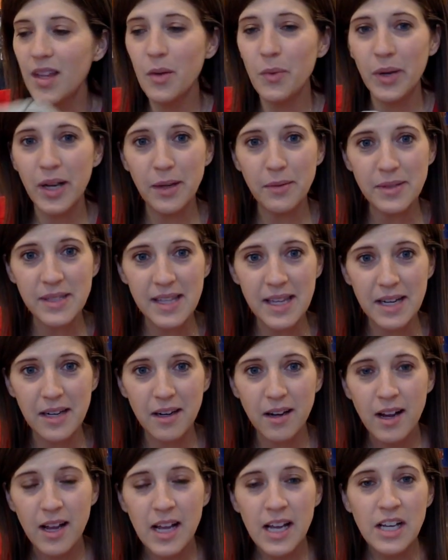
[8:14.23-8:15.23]
when I was
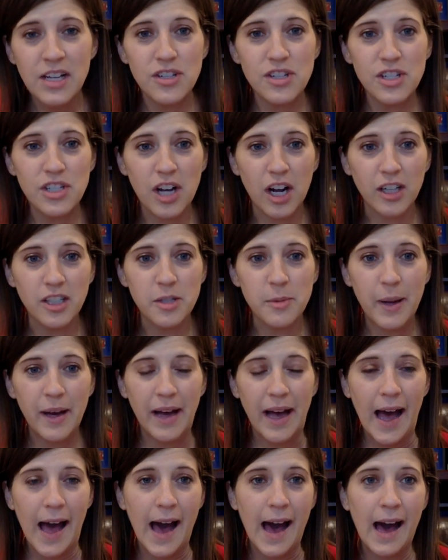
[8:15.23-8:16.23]
there, she talked about
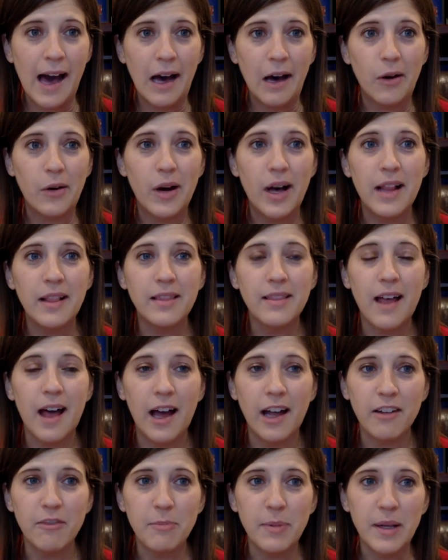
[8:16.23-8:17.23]
how a
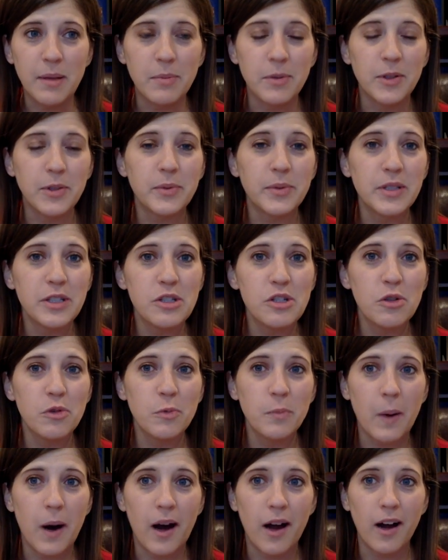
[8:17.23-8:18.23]
lot of people will
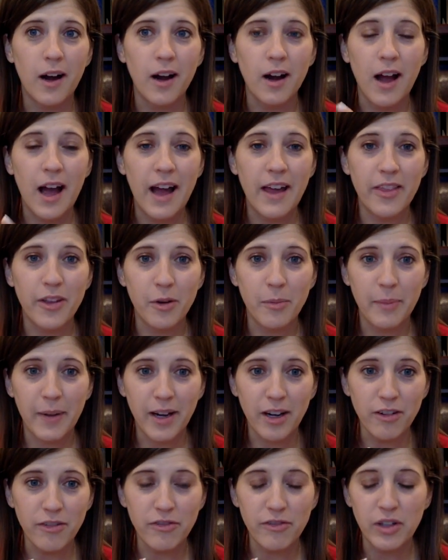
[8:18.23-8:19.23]
do bar either
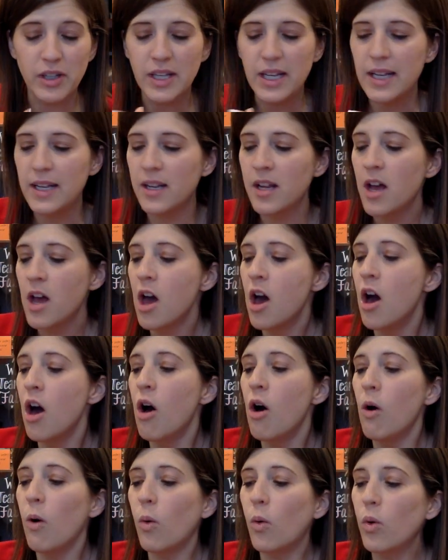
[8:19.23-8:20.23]
barefooted
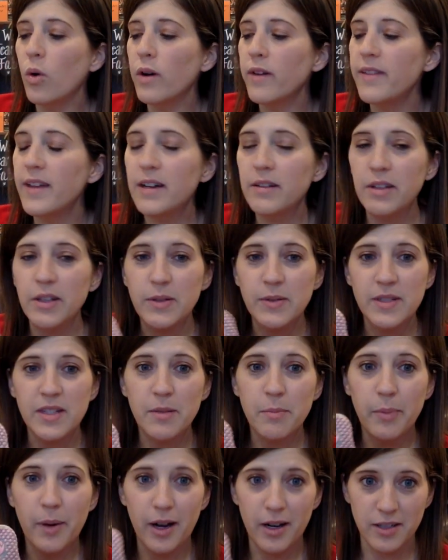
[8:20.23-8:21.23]
or they'll use the
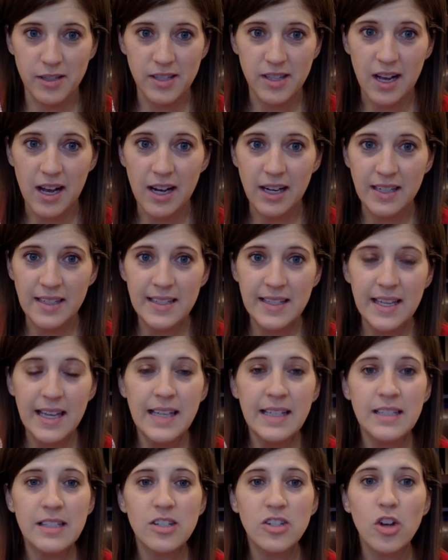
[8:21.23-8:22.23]
bar socks.
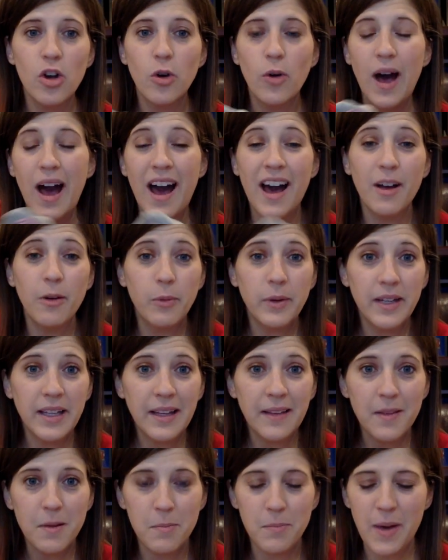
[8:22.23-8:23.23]
And so I want to
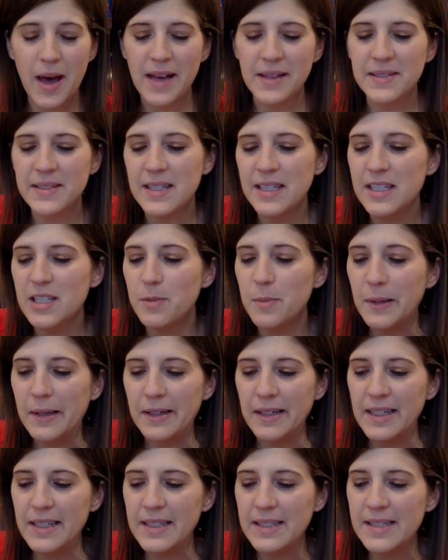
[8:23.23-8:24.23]
get the best
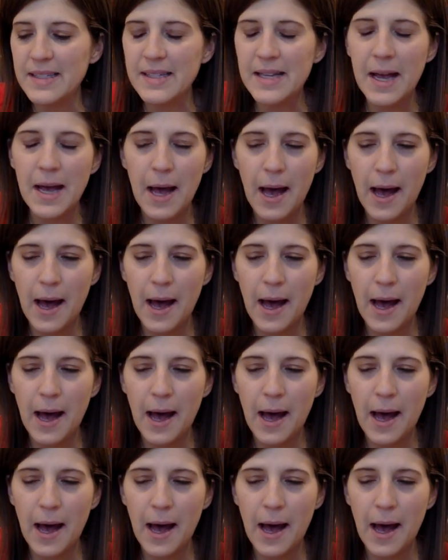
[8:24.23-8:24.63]
experience